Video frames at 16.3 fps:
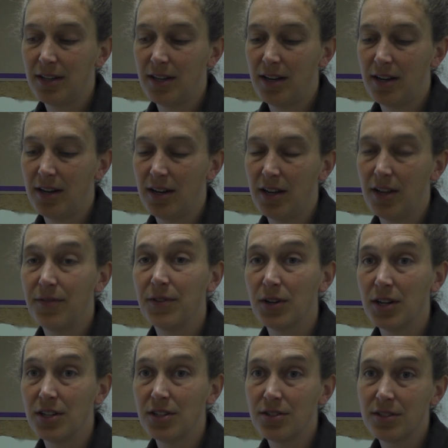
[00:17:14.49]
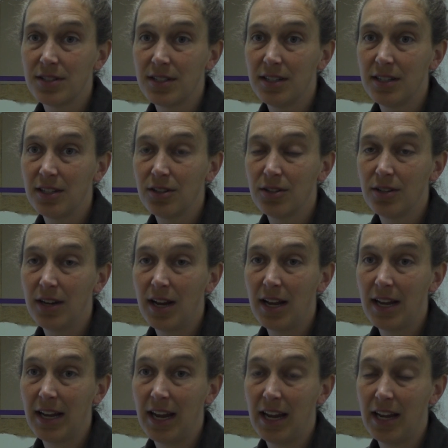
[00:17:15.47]
If you're interested in
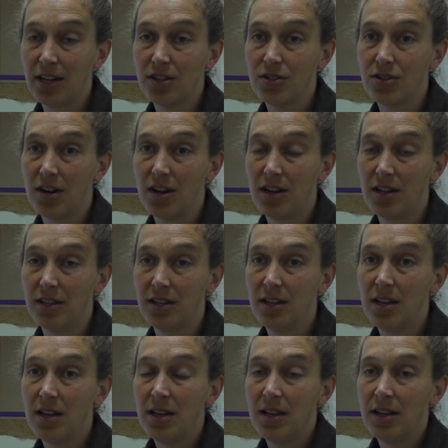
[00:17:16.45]
creating hand-drawn